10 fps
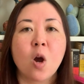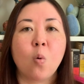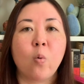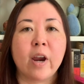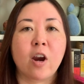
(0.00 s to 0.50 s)

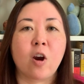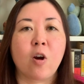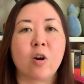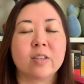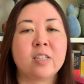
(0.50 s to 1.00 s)

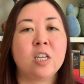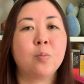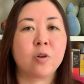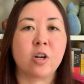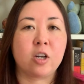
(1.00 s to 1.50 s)
where tea
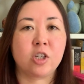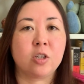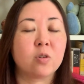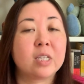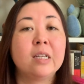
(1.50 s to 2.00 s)
production
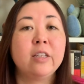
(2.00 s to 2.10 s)
or tea